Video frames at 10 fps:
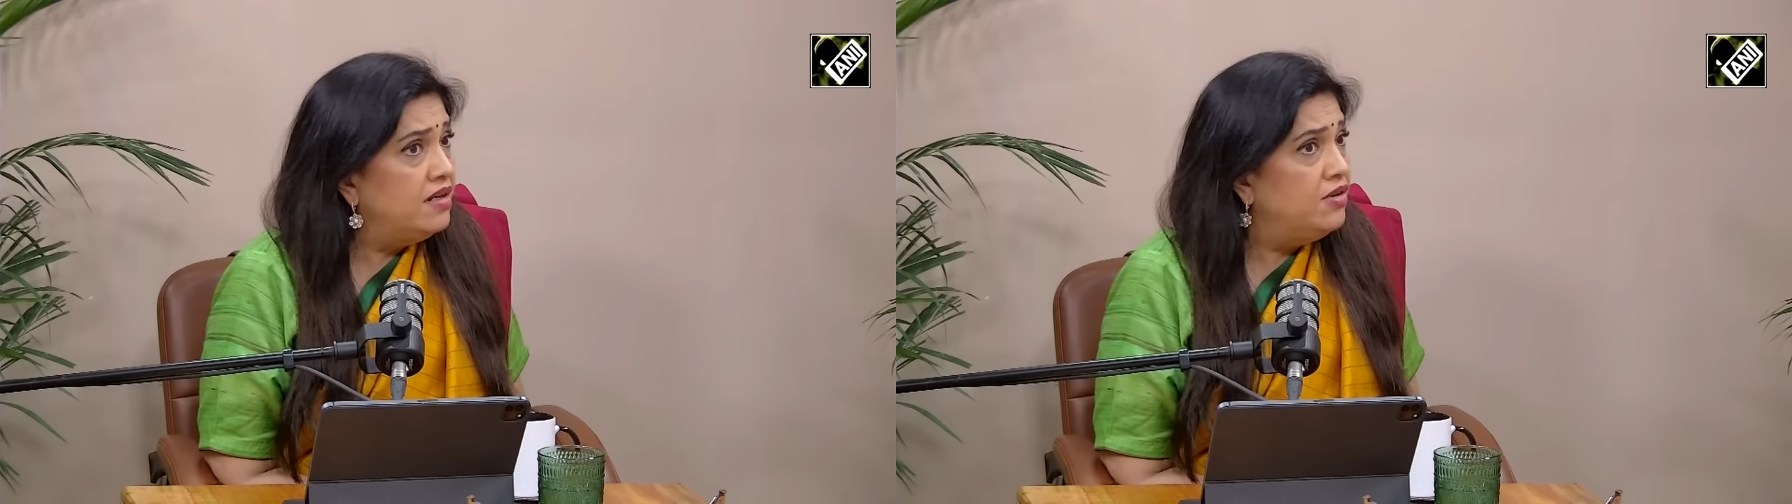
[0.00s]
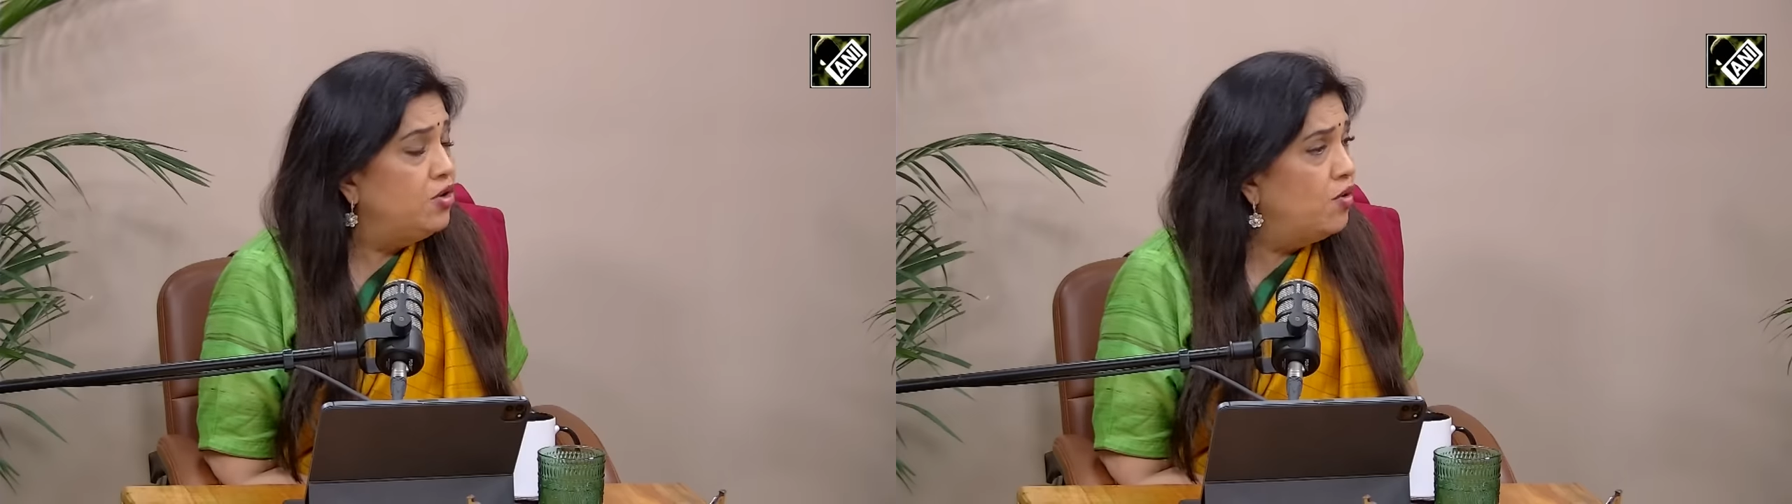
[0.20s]

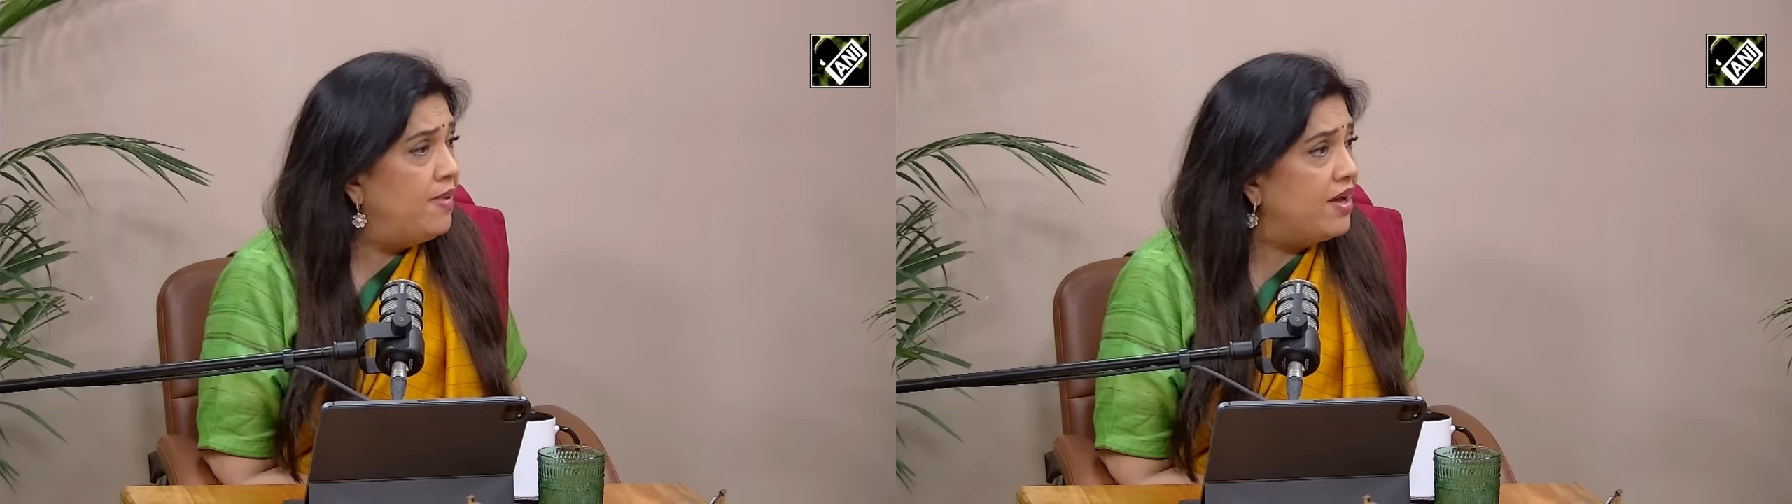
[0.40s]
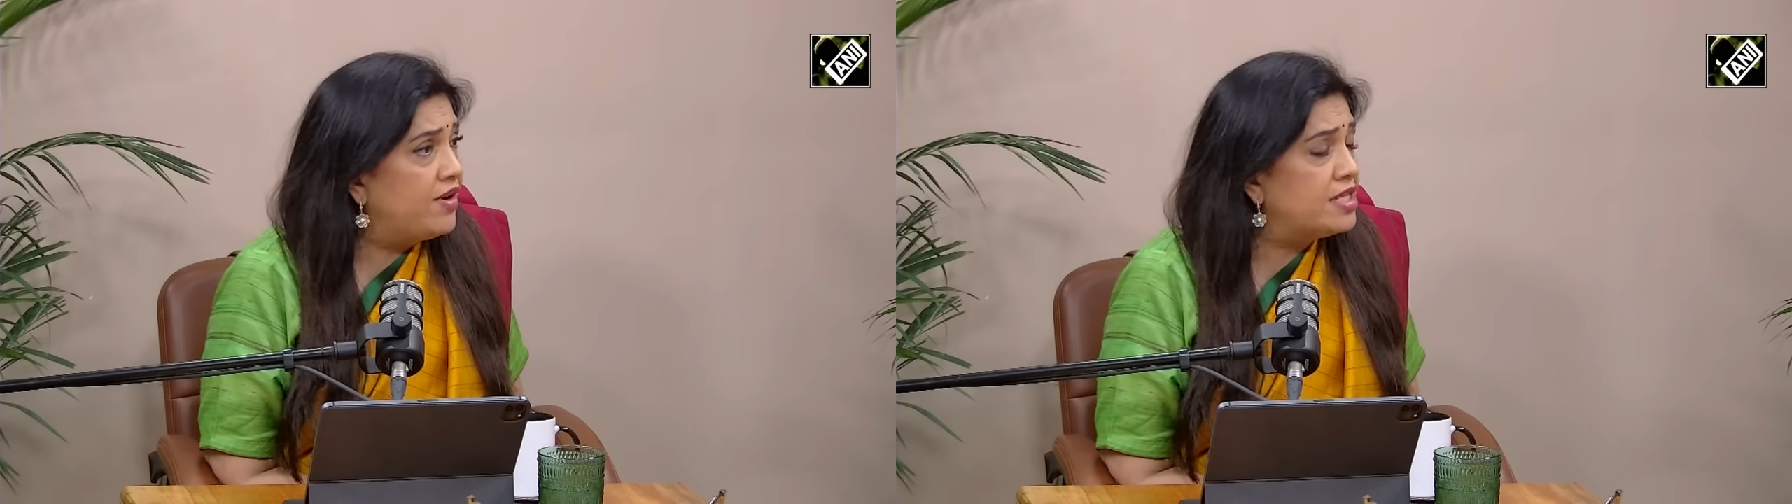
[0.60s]
no
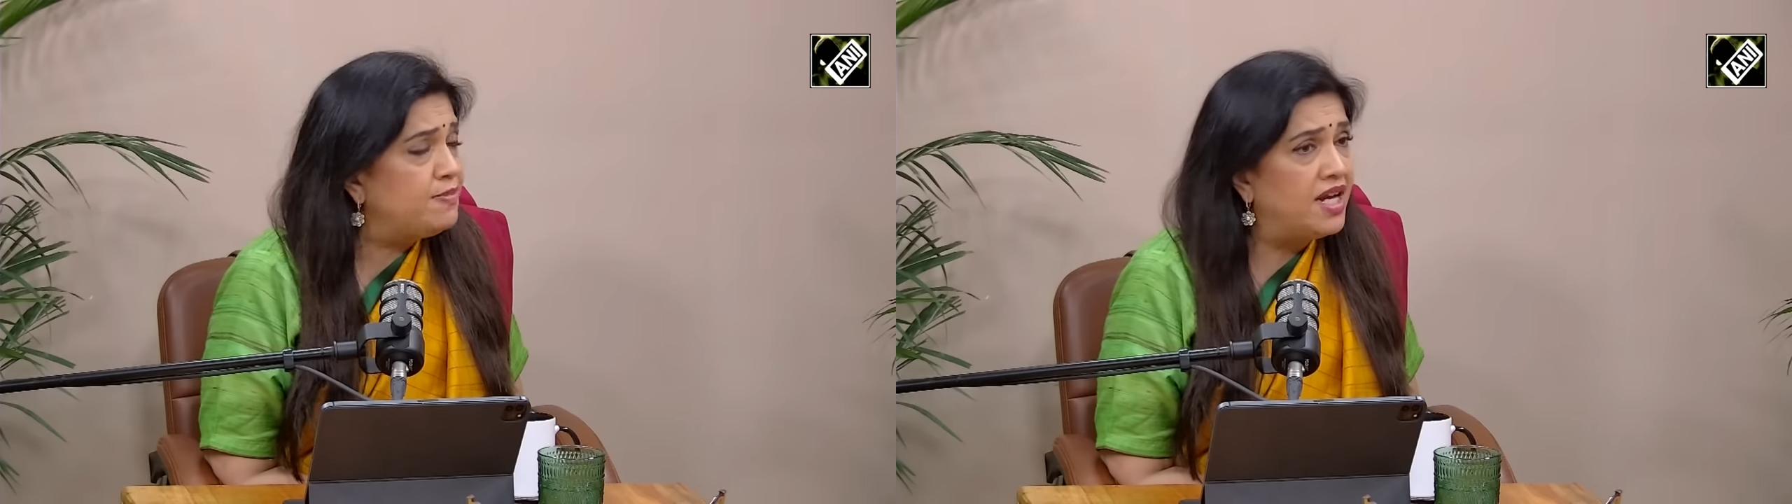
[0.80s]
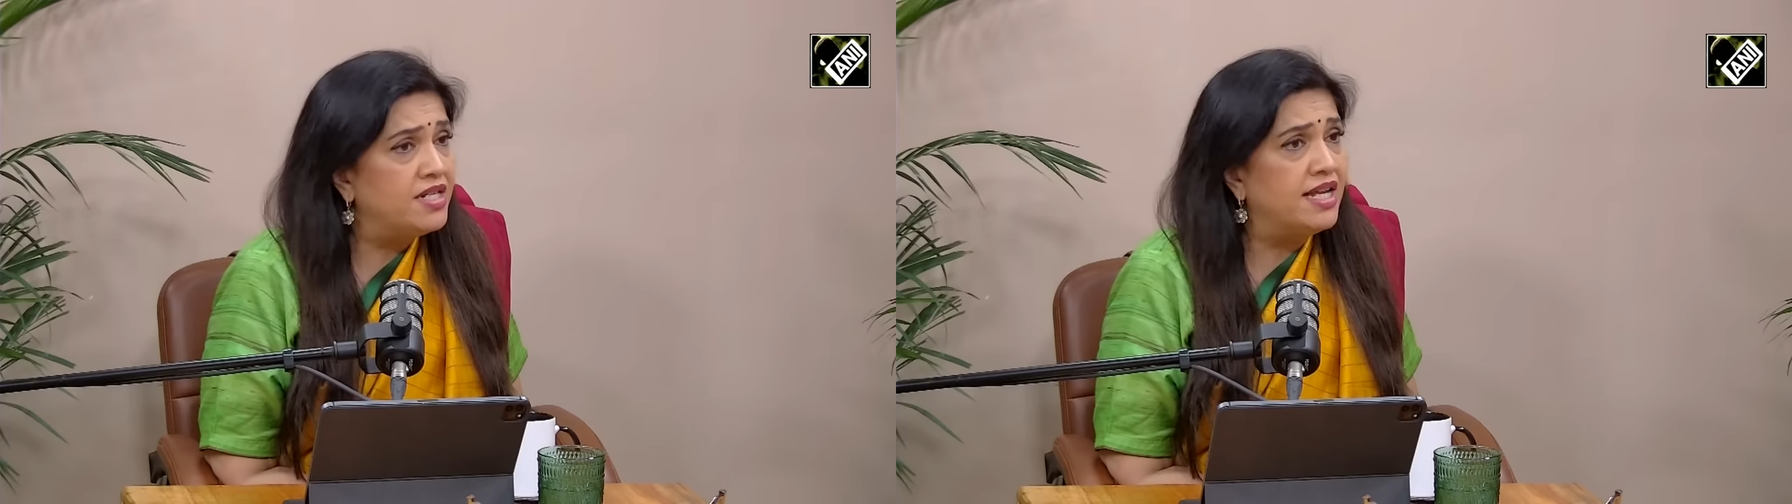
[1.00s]
biogas
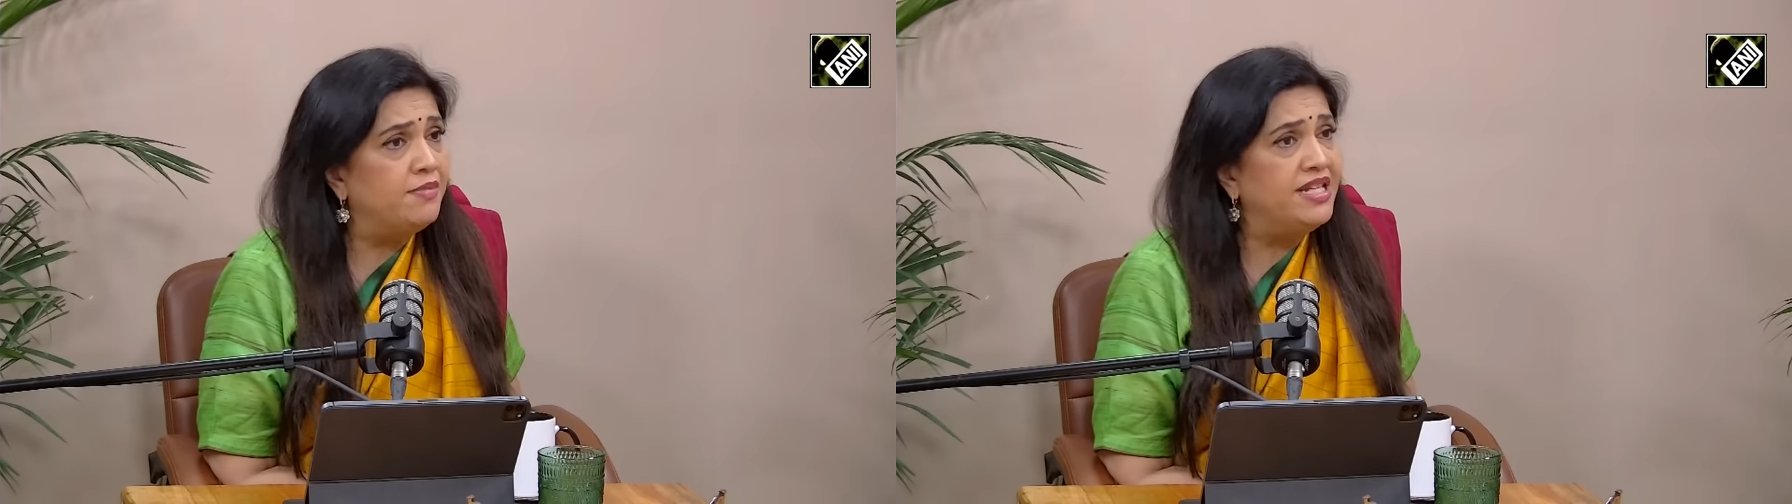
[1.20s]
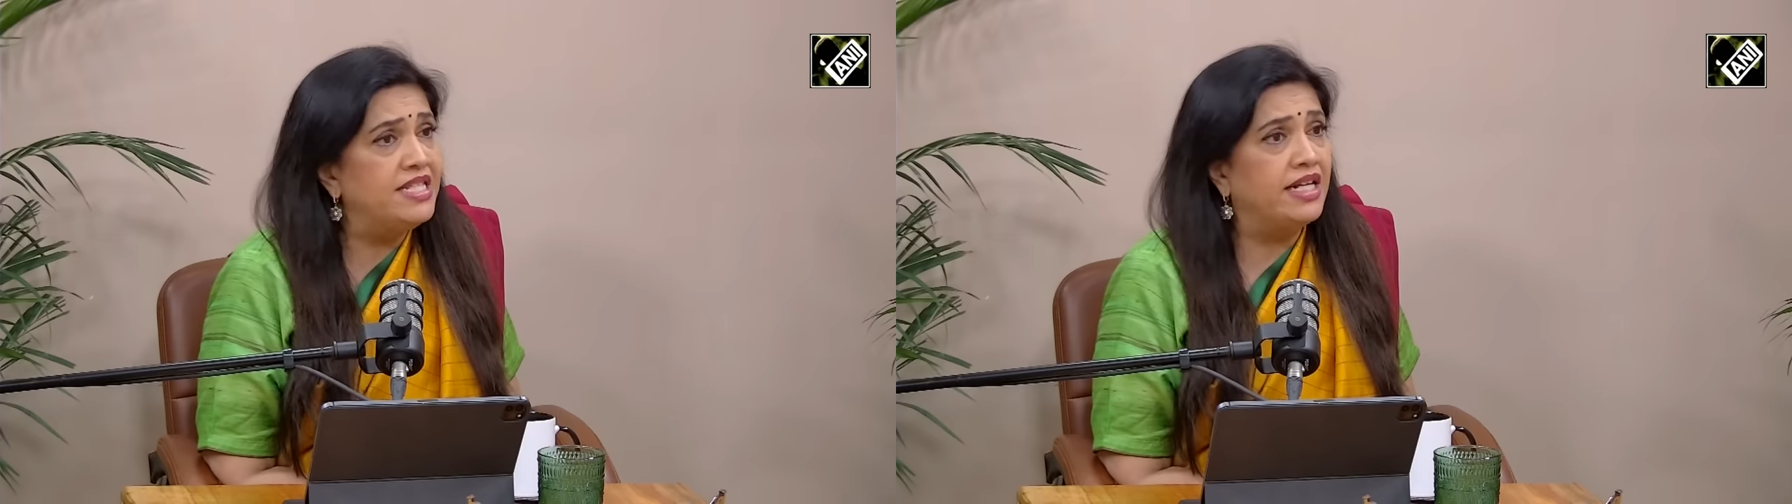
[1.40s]
plants had
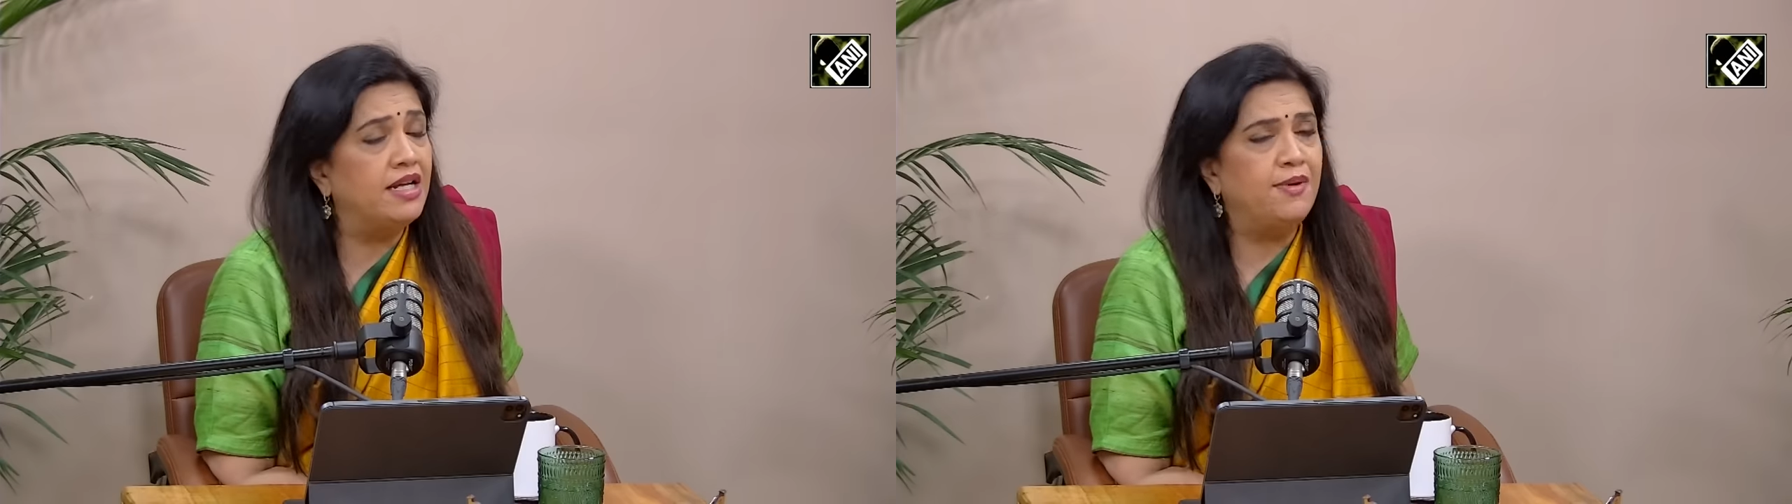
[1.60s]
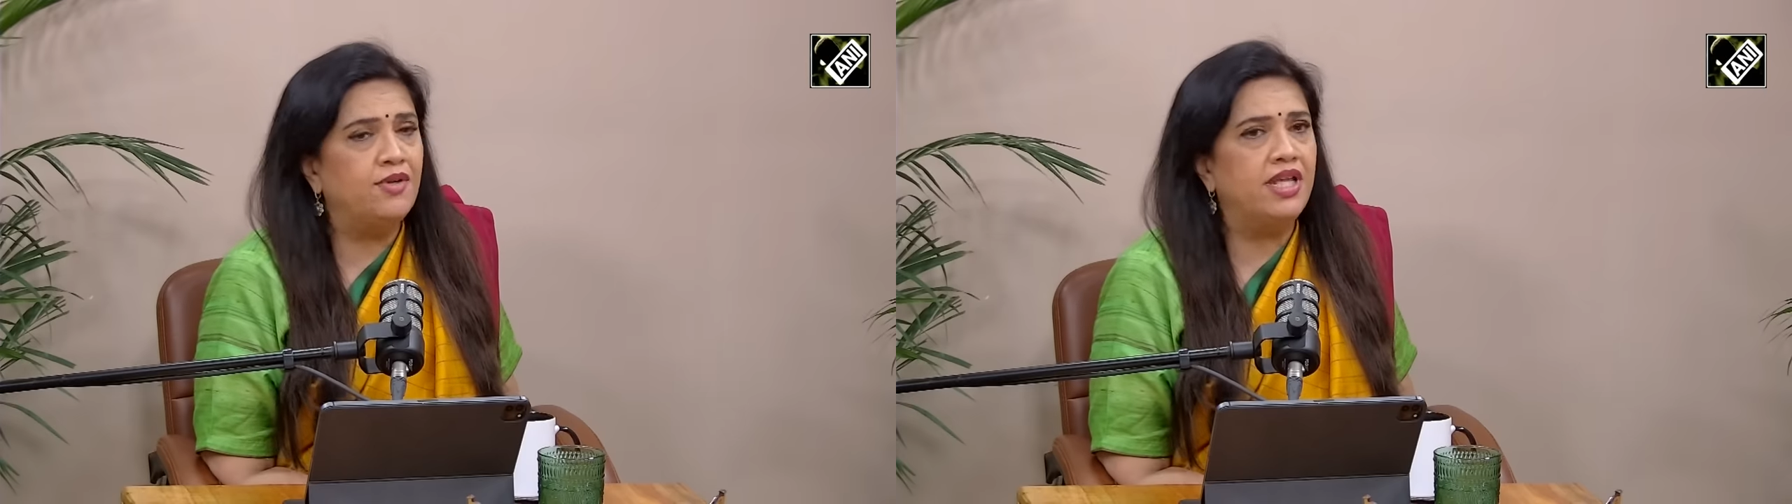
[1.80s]
been set
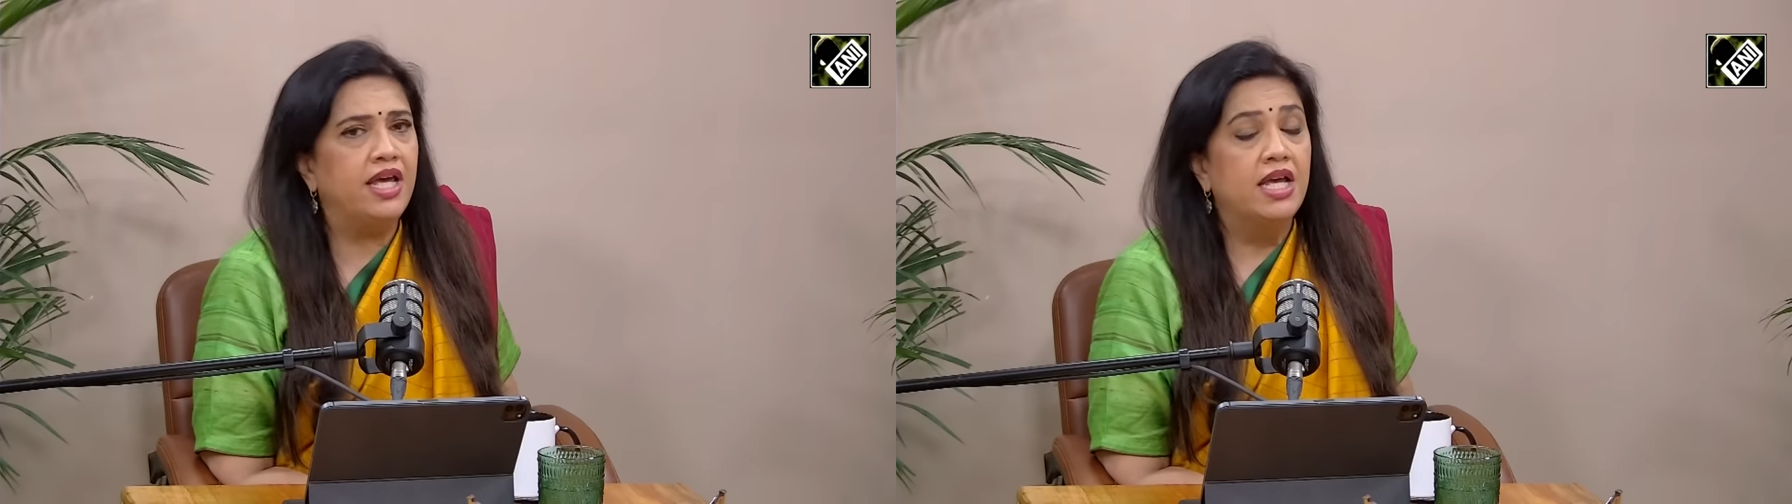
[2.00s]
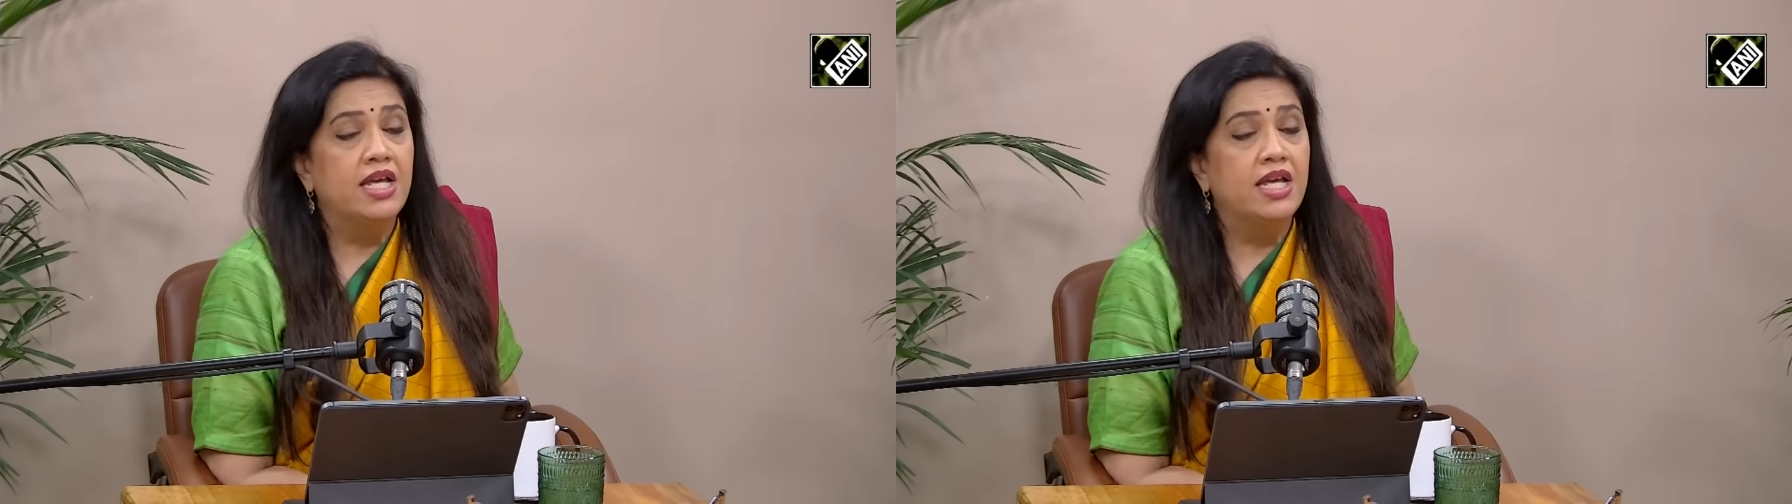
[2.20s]
up out there